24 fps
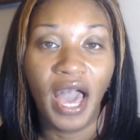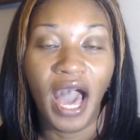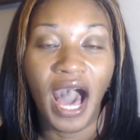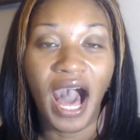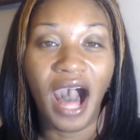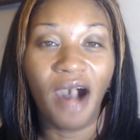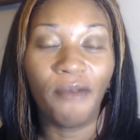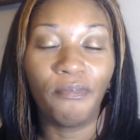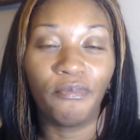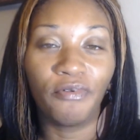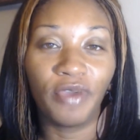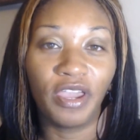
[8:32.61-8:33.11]

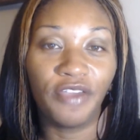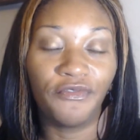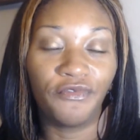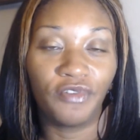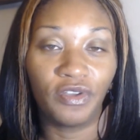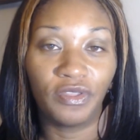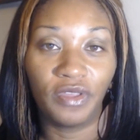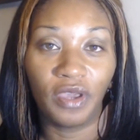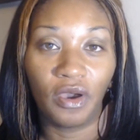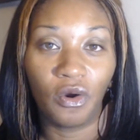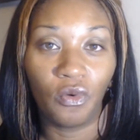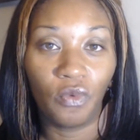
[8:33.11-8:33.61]
I pray for
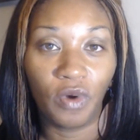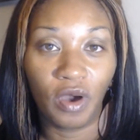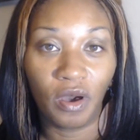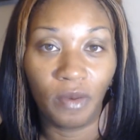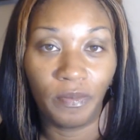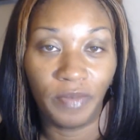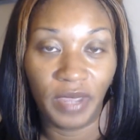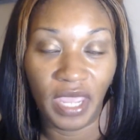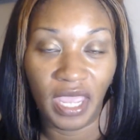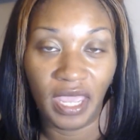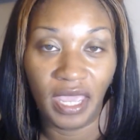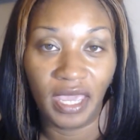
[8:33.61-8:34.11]
their
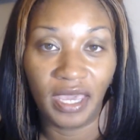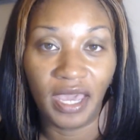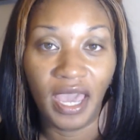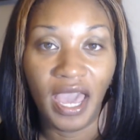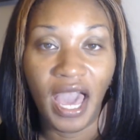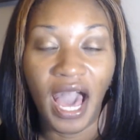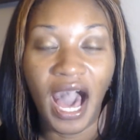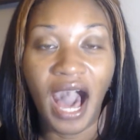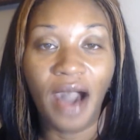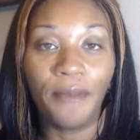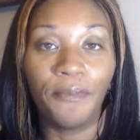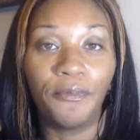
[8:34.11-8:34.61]
well-being.
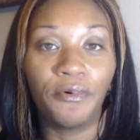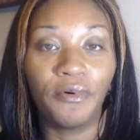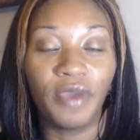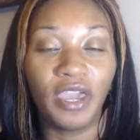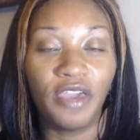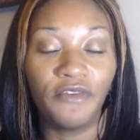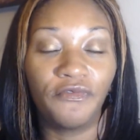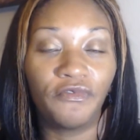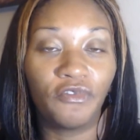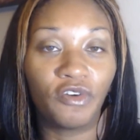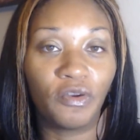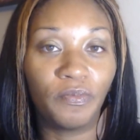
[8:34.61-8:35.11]
I pray
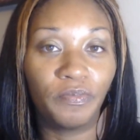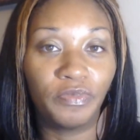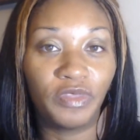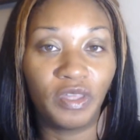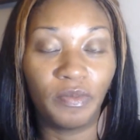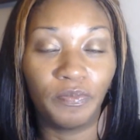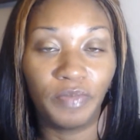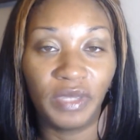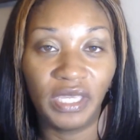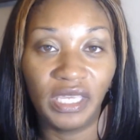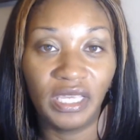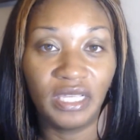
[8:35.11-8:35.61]
for the
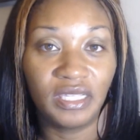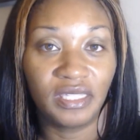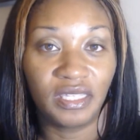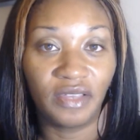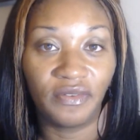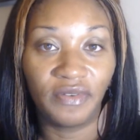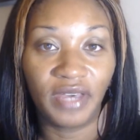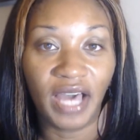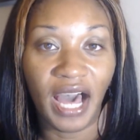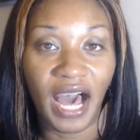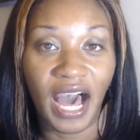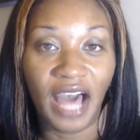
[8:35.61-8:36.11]
peace of
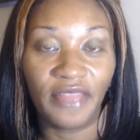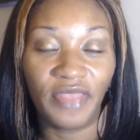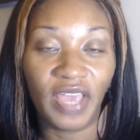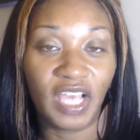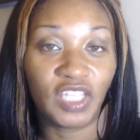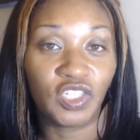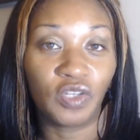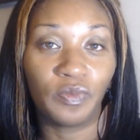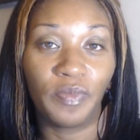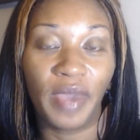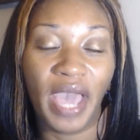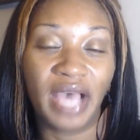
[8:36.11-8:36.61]
God that
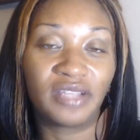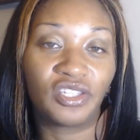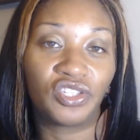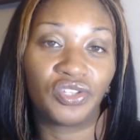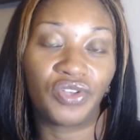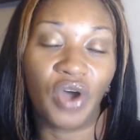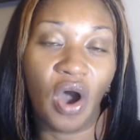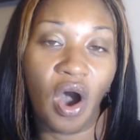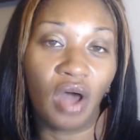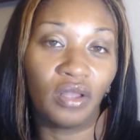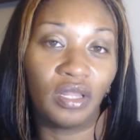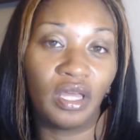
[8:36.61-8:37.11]
surpasses
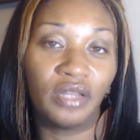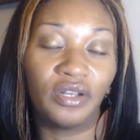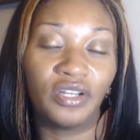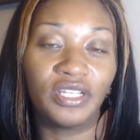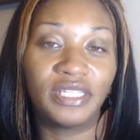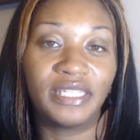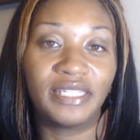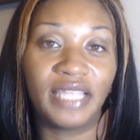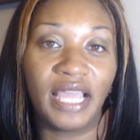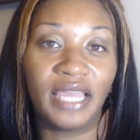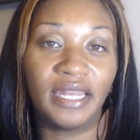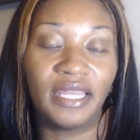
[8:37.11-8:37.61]
all
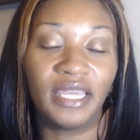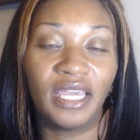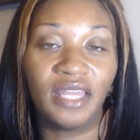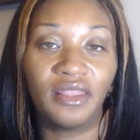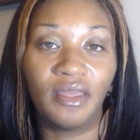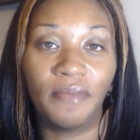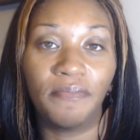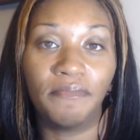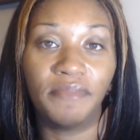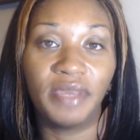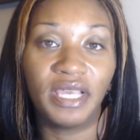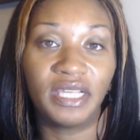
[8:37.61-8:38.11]
understanding in the
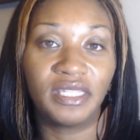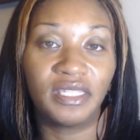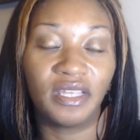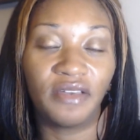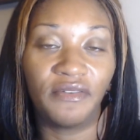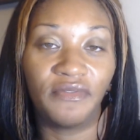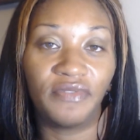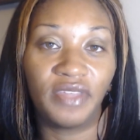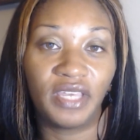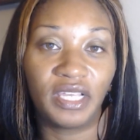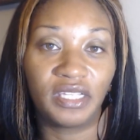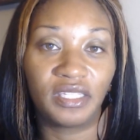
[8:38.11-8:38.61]
midst
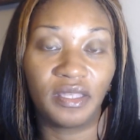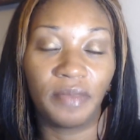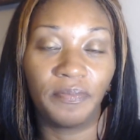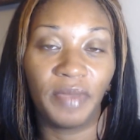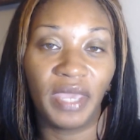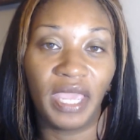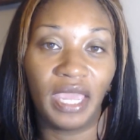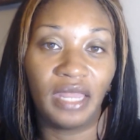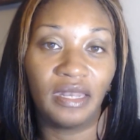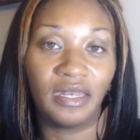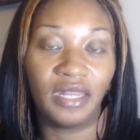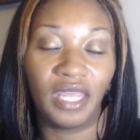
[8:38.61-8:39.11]
of this
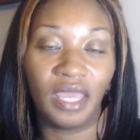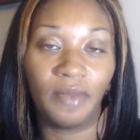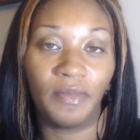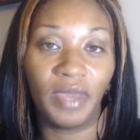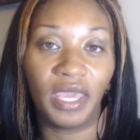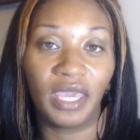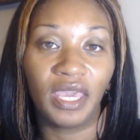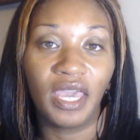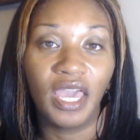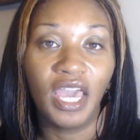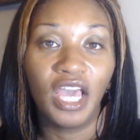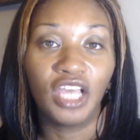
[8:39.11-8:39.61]

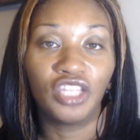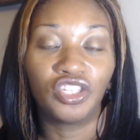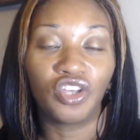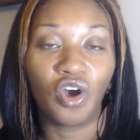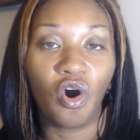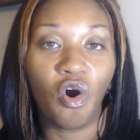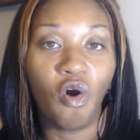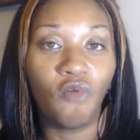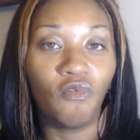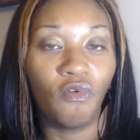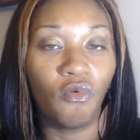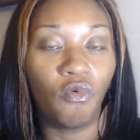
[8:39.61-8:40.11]
pandemic to
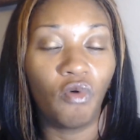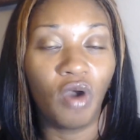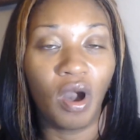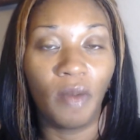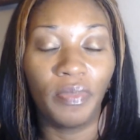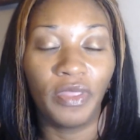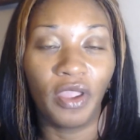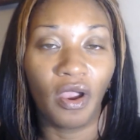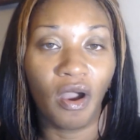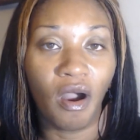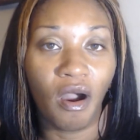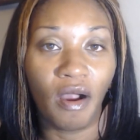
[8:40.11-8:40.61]
overwhelm
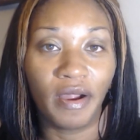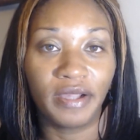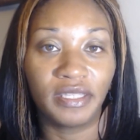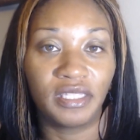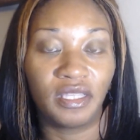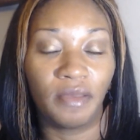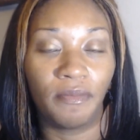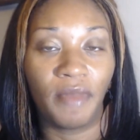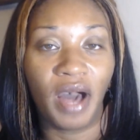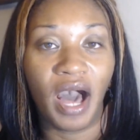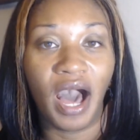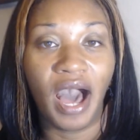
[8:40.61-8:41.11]
their hearts
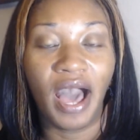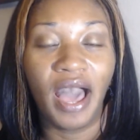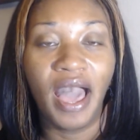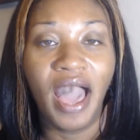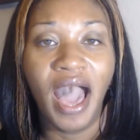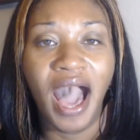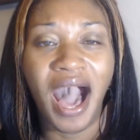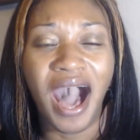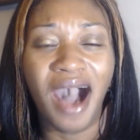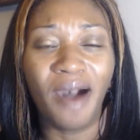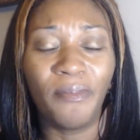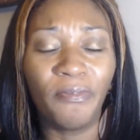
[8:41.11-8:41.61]
and mind.
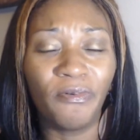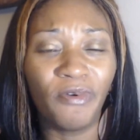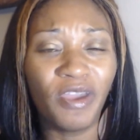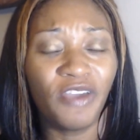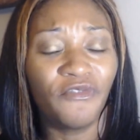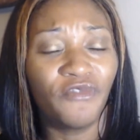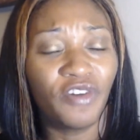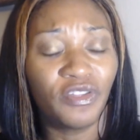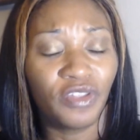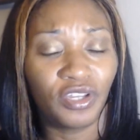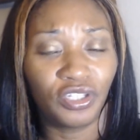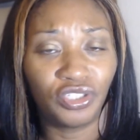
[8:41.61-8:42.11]
I pray
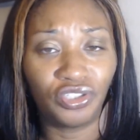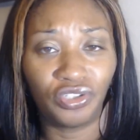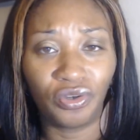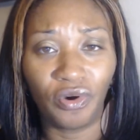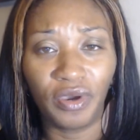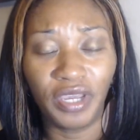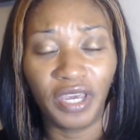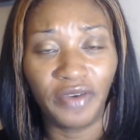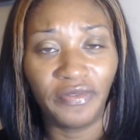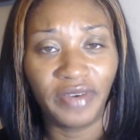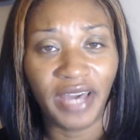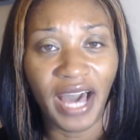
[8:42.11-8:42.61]
for the
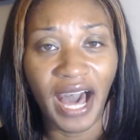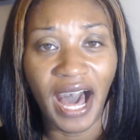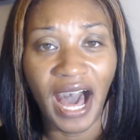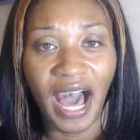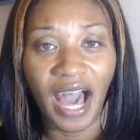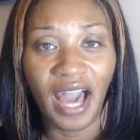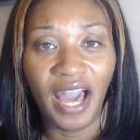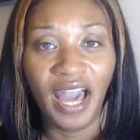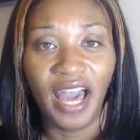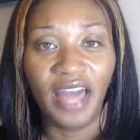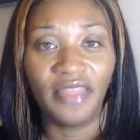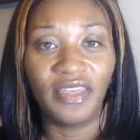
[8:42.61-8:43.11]
joy of God
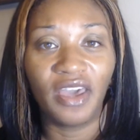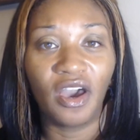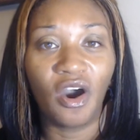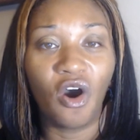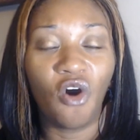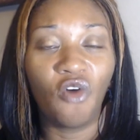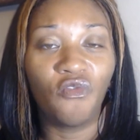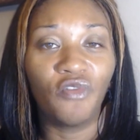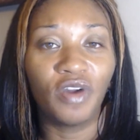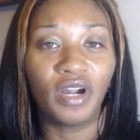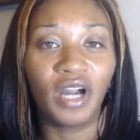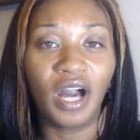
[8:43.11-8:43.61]
that
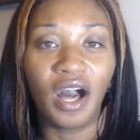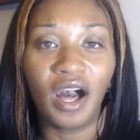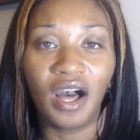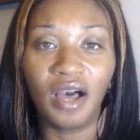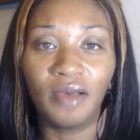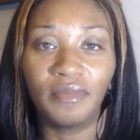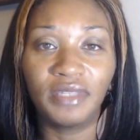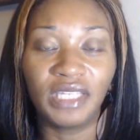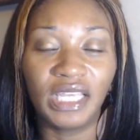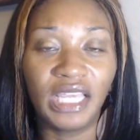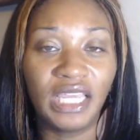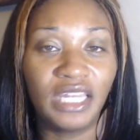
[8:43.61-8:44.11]

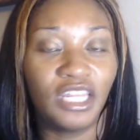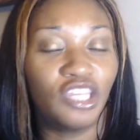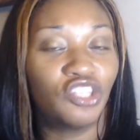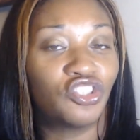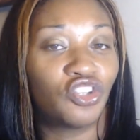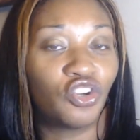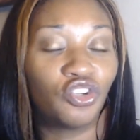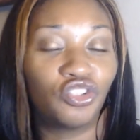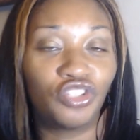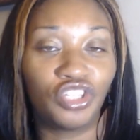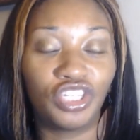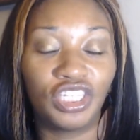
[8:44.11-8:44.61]
overcomes any
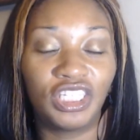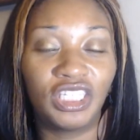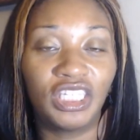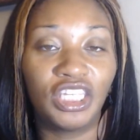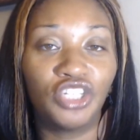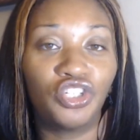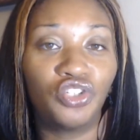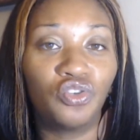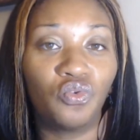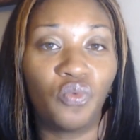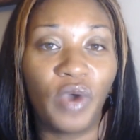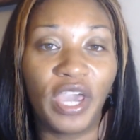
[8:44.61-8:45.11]

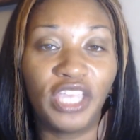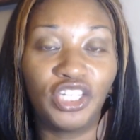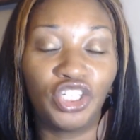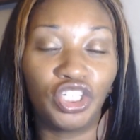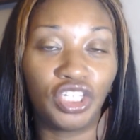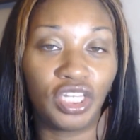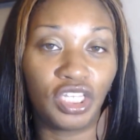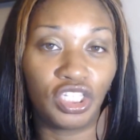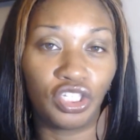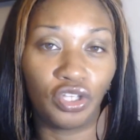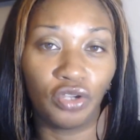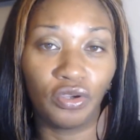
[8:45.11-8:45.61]
situation
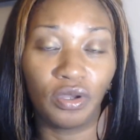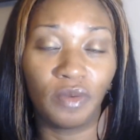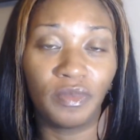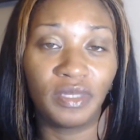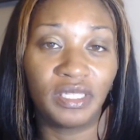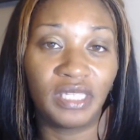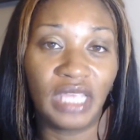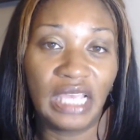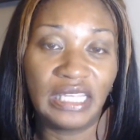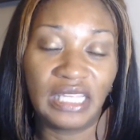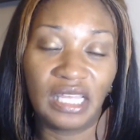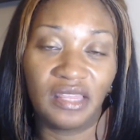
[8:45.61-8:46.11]
and
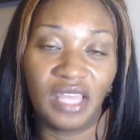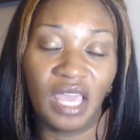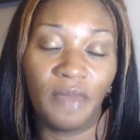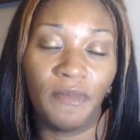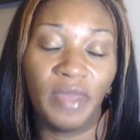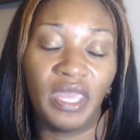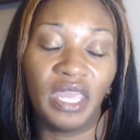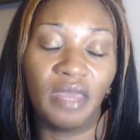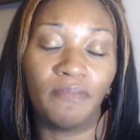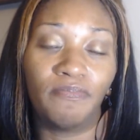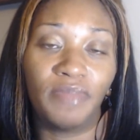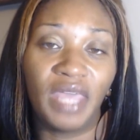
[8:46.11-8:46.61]
circumstance that they
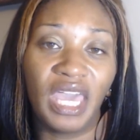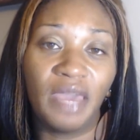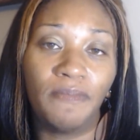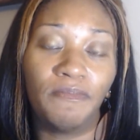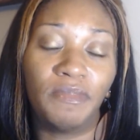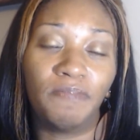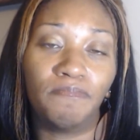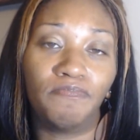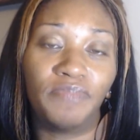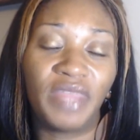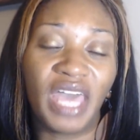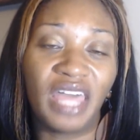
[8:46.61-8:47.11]

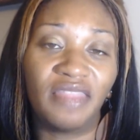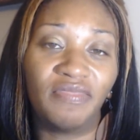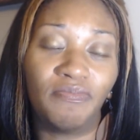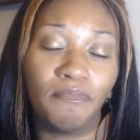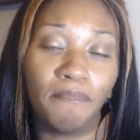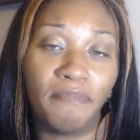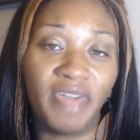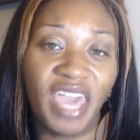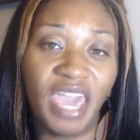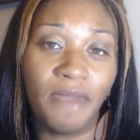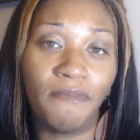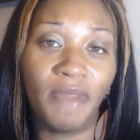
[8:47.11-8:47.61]

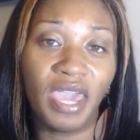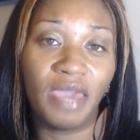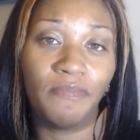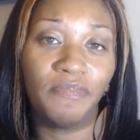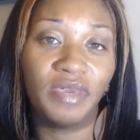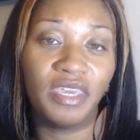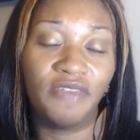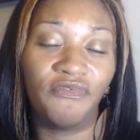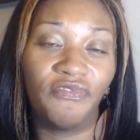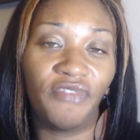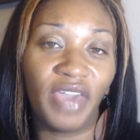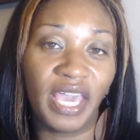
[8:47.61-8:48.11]
may
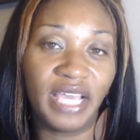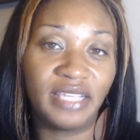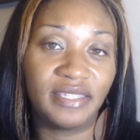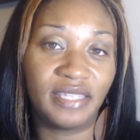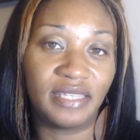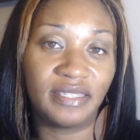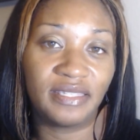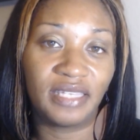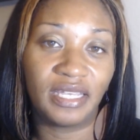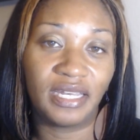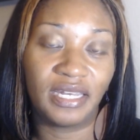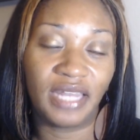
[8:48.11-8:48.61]
be facing
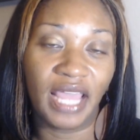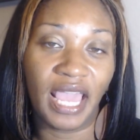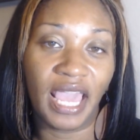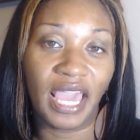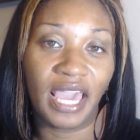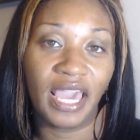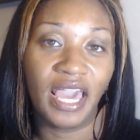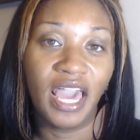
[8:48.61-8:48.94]
today,